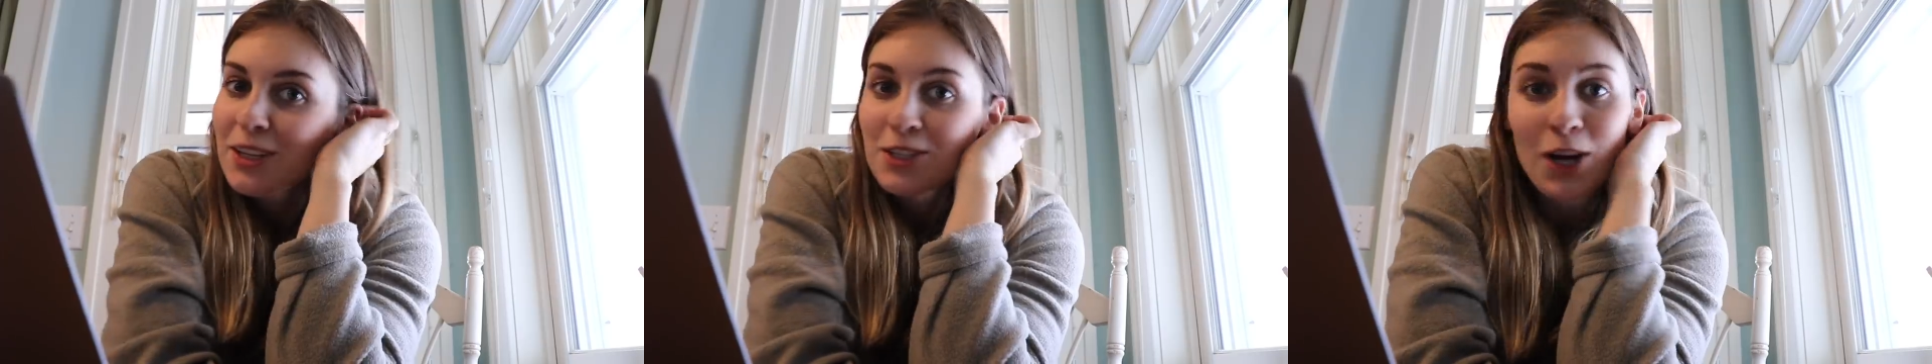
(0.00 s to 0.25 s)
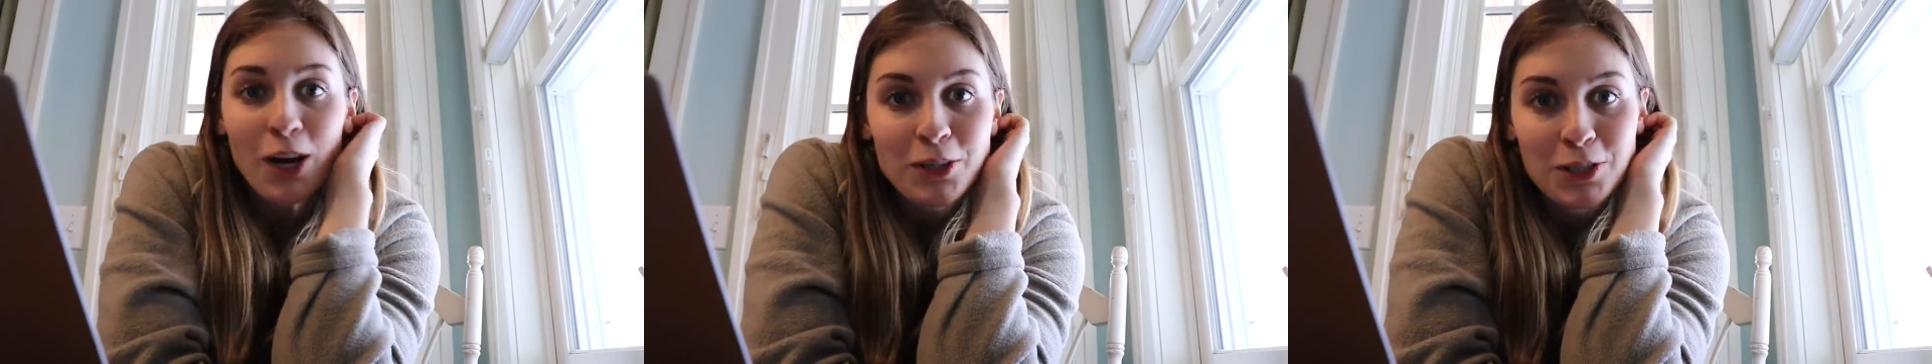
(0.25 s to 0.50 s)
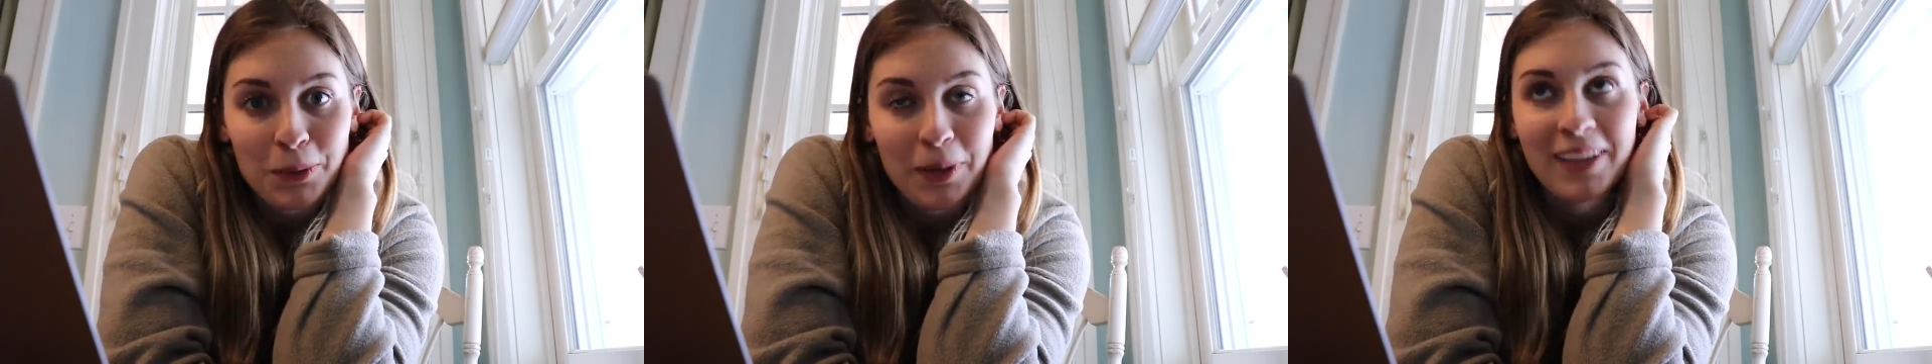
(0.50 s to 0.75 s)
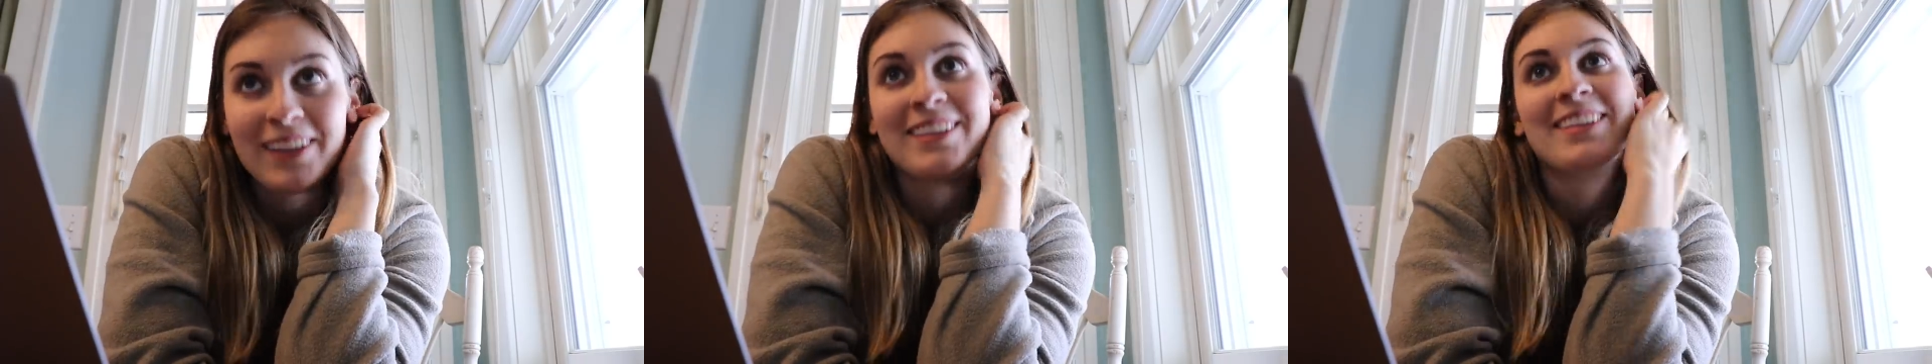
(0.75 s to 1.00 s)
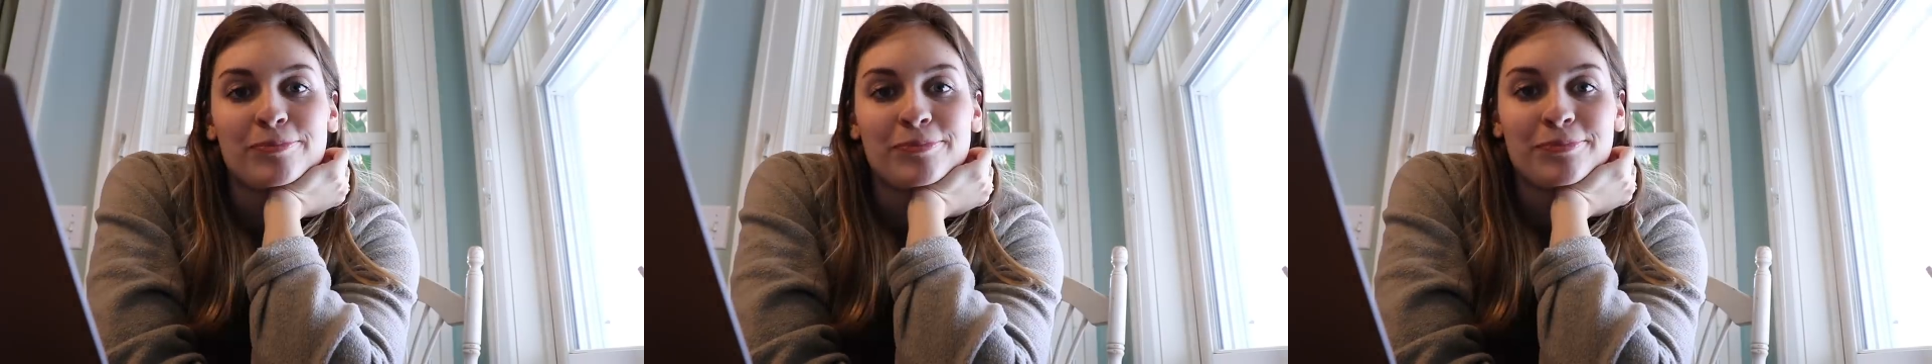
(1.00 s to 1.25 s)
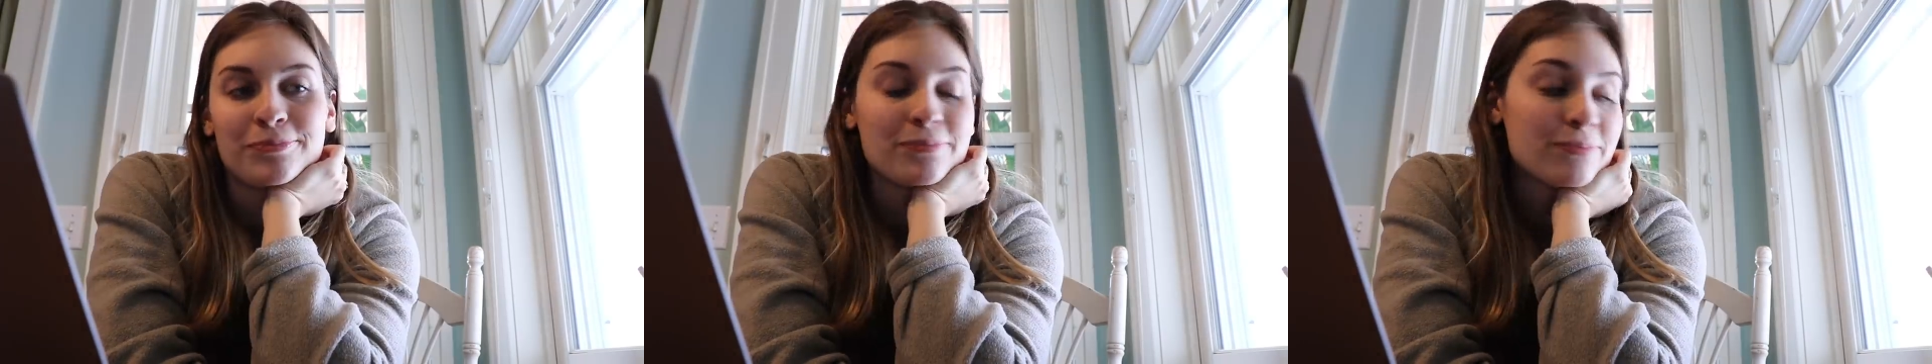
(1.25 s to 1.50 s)
talk to it.
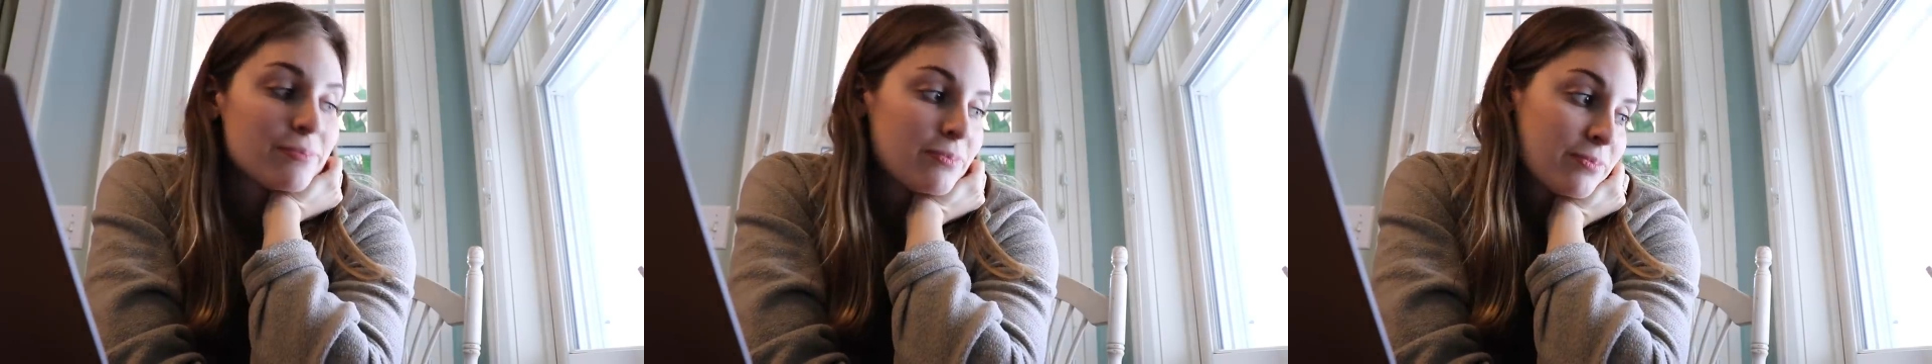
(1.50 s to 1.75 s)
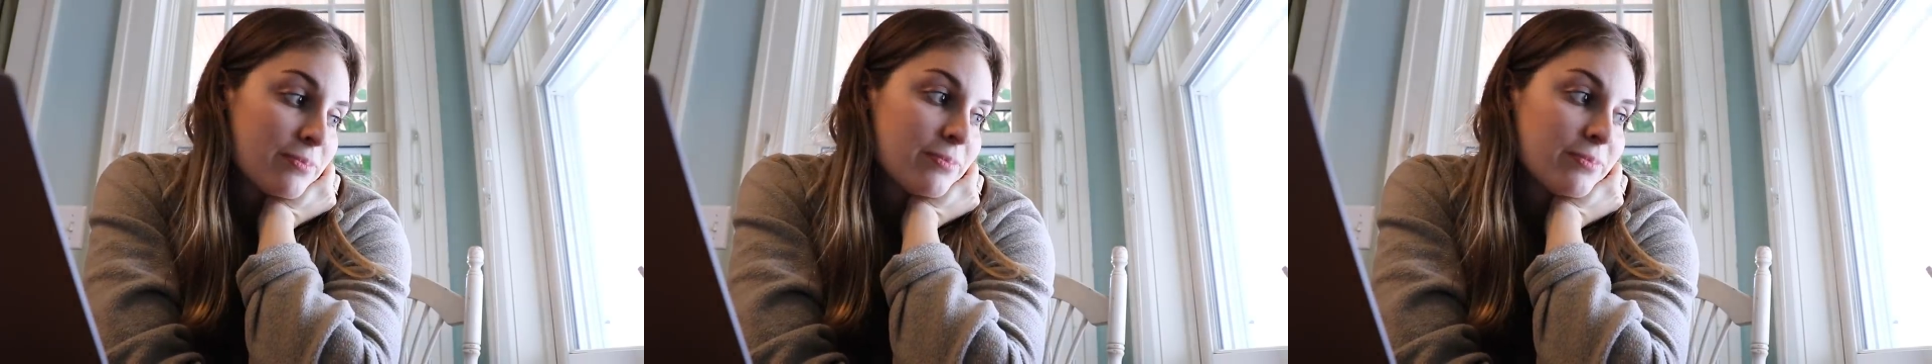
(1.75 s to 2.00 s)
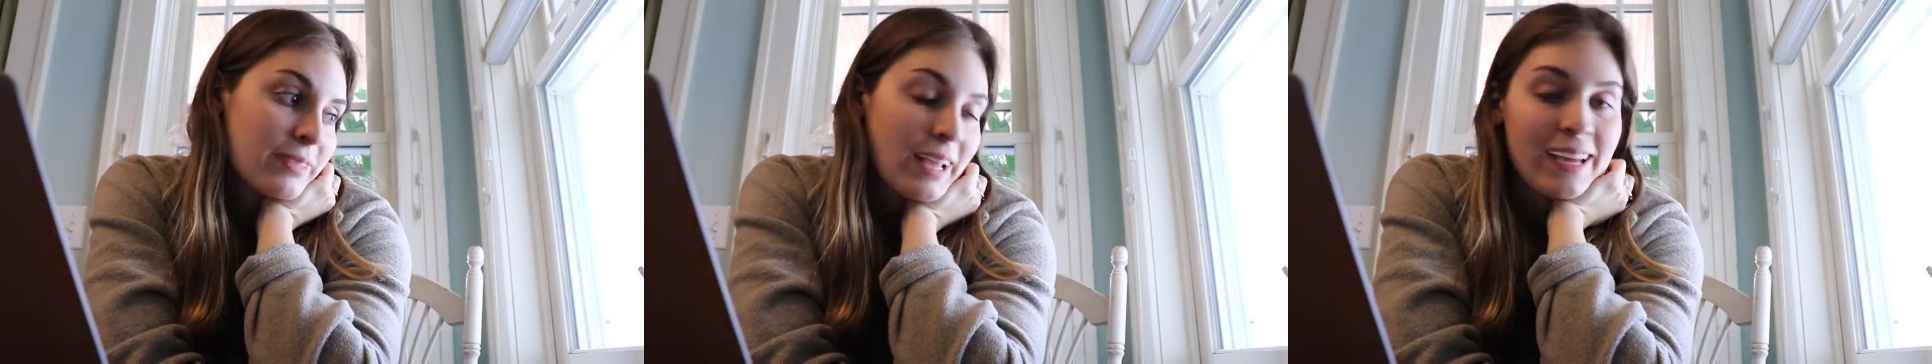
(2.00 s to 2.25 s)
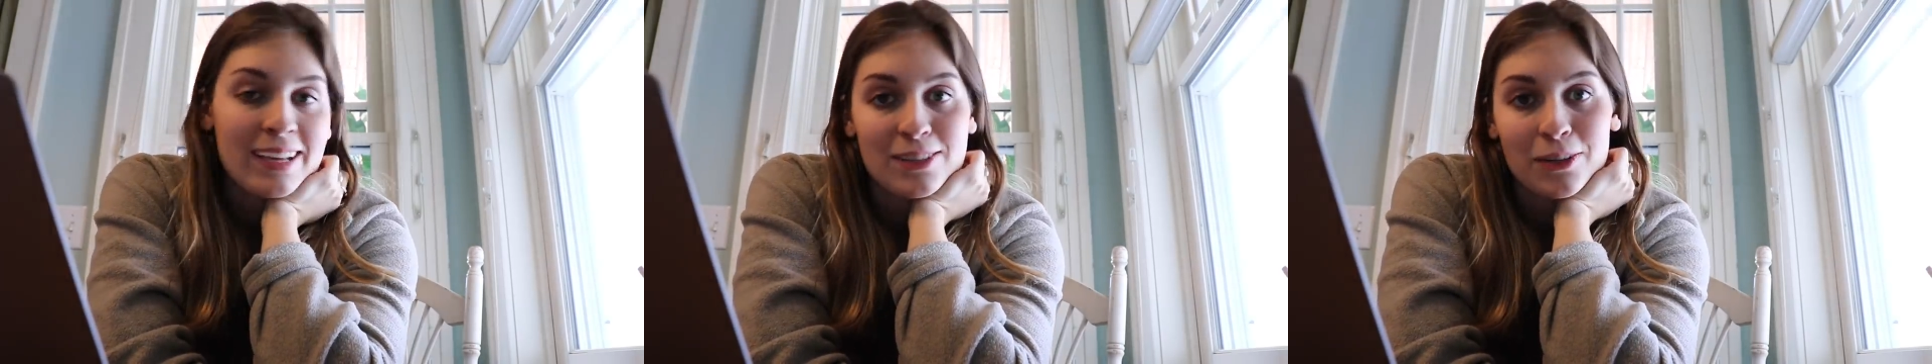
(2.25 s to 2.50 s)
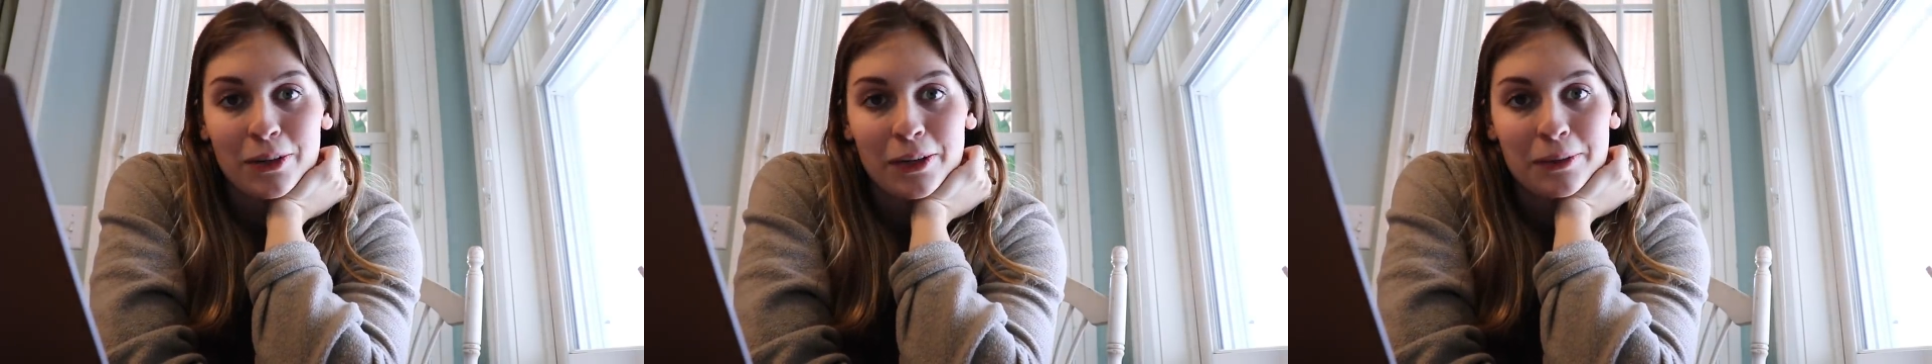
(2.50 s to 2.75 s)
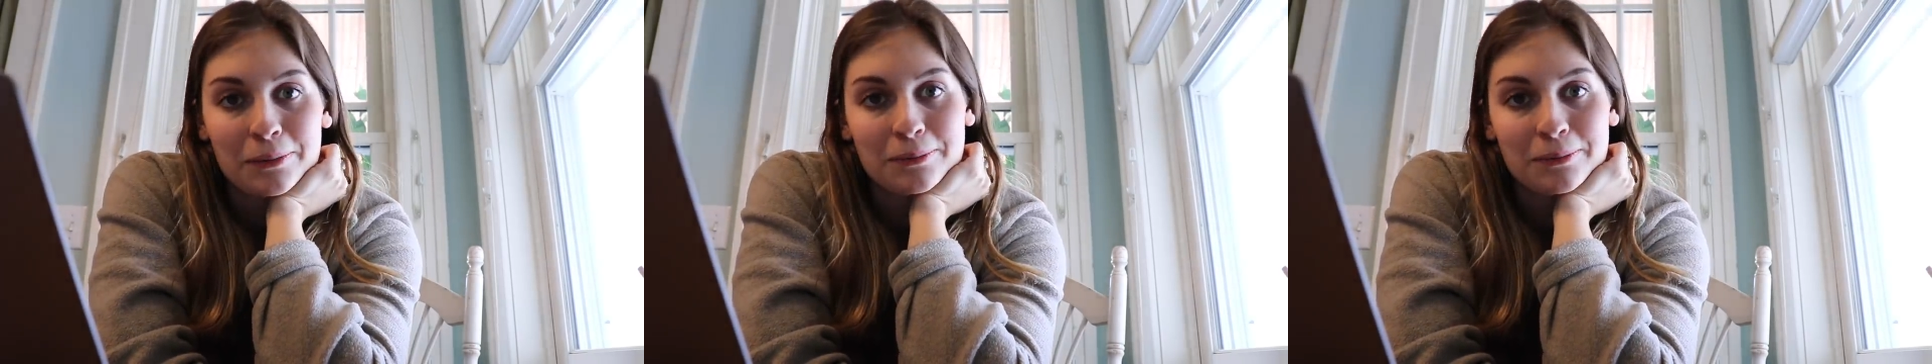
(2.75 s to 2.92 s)
I guess I'll go.